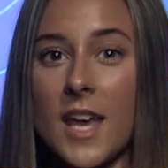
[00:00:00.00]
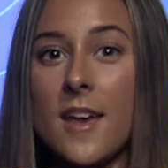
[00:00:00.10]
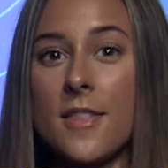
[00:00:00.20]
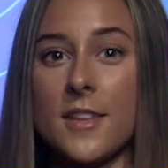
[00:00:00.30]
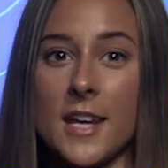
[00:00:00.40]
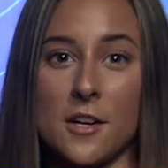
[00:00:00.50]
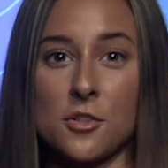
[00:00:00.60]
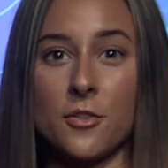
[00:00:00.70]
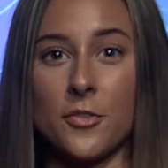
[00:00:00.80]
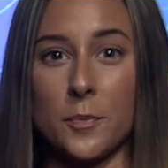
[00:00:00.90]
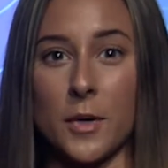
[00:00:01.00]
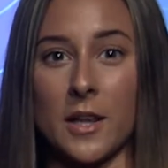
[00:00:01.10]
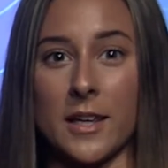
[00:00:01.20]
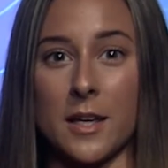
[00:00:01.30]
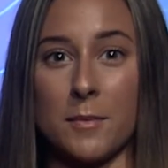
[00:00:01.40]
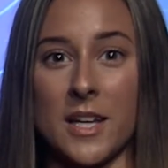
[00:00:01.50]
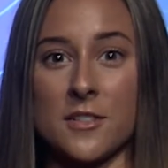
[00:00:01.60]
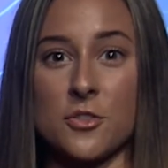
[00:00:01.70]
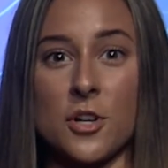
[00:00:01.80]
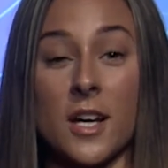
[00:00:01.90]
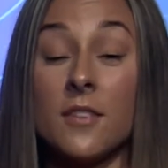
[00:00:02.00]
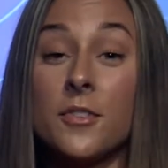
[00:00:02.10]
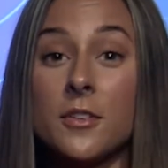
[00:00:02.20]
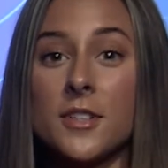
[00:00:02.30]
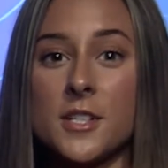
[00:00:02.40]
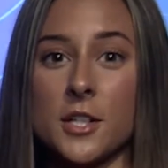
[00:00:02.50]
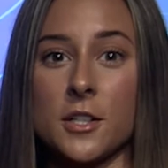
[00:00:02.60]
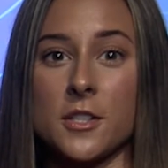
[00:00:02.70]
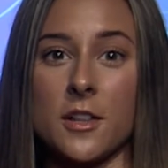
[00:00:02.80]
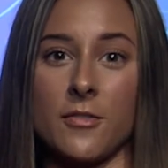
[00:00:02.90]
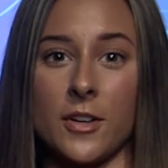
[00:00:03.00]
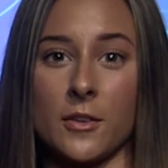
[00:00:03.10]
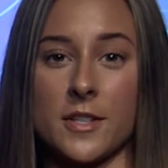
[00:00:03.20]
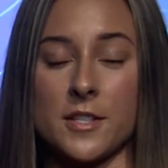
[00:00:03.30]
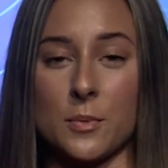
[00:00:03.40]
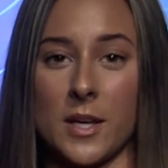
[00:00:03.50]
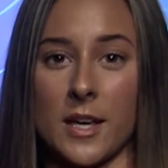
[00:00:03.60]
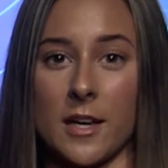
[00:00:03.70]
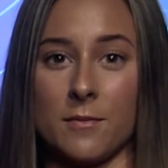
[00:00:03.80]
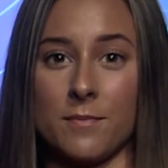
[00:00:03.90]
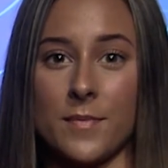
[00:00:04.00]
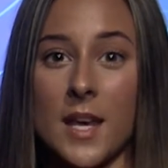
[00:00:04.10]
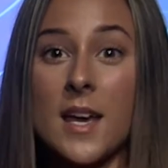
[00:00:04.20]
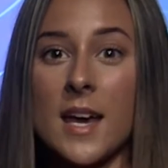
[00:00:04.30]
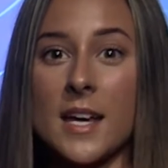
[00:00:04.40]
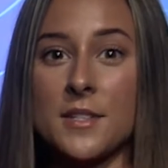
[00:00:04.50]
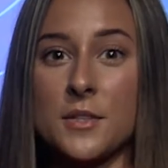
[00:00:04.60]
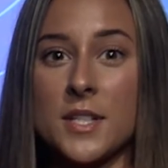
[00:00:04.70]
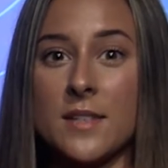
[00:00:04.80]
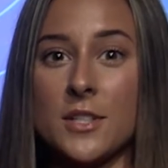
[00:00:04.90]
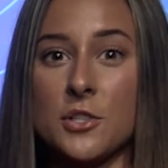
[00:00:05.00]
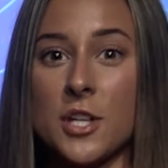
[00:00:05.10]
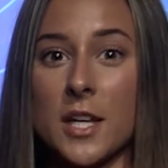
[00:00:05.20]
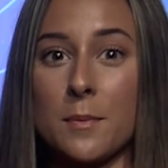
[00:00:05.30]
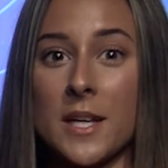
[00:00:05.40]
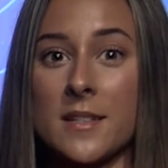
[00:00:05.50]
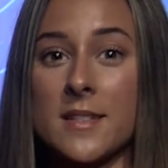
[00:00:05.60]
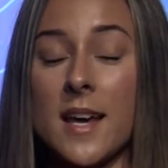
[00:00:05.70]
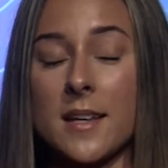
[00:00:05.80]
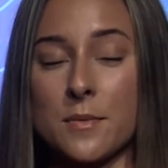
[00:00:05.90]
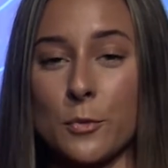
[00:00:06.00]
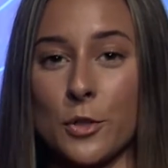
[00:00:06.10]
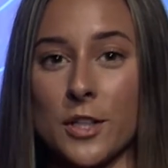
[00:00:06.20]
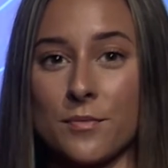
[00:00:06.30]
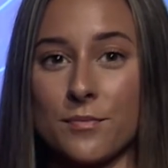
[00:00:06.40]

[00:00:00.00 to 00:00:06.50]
The National Football League made its triumphant return to the field this weekend. SUTV's Jacob Hitz has more.